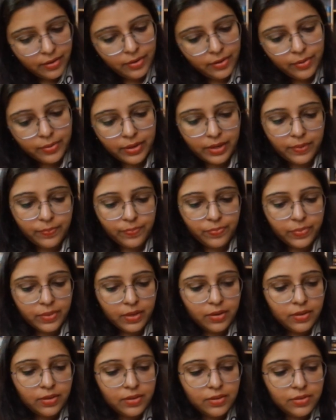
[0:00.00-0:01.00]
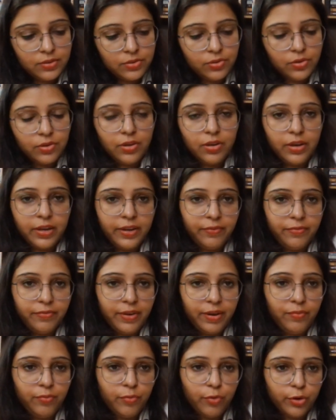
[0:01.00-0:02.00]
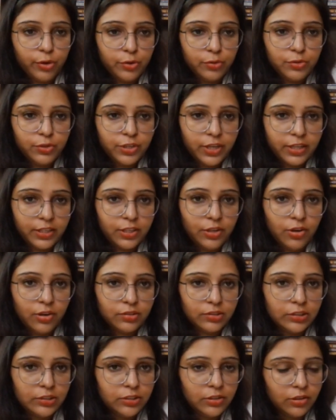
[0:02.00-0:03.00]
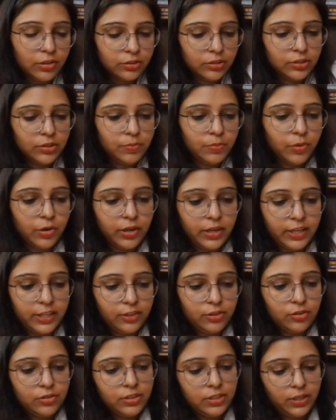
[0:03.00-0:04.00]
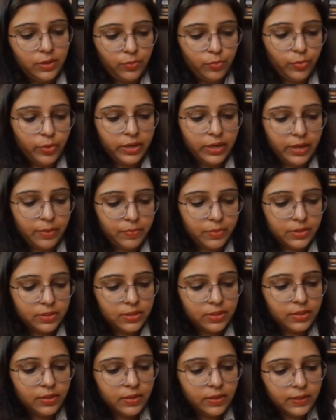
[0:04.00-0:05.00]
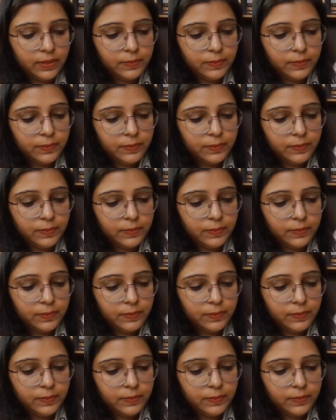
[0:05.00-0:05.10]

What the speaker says: Okay. So if I want to check the oxygen bond length, to see what happens.